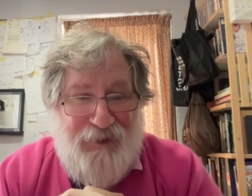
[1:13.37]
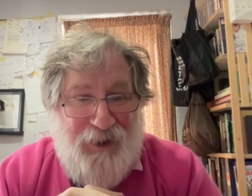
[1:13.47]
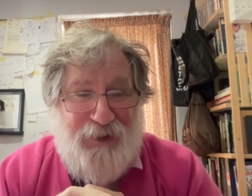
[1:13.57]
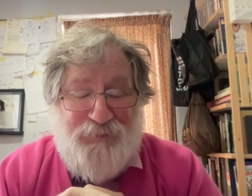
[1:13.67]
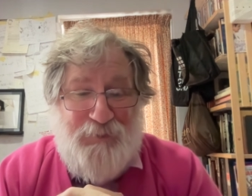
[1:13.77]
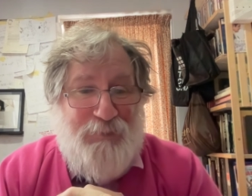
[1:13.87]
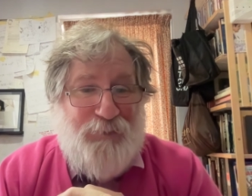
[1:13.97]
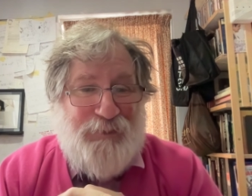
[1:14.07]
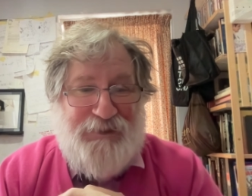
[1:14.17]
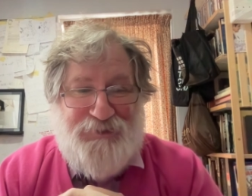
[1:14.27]
aren't
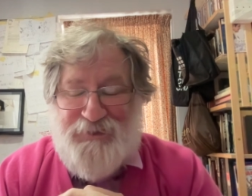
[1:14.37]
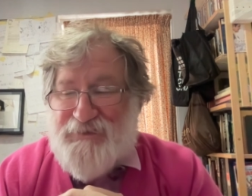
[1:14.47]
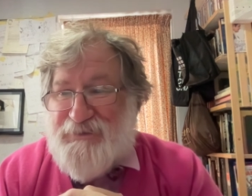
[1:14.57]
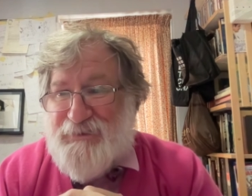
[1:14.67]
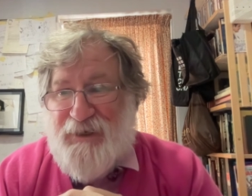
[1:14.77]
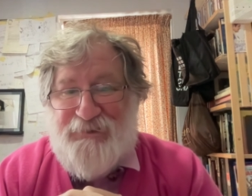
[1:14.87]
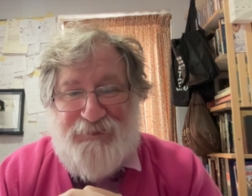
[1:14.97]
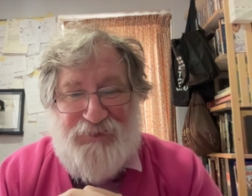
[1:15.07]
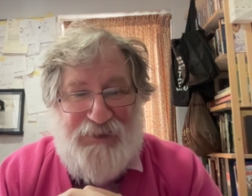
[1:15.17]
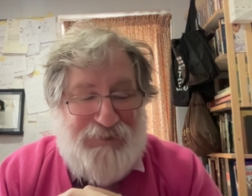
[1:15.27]
remotely interested either.
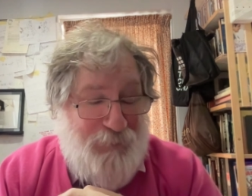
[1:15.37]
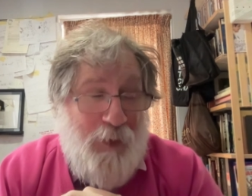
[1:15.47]
And they think,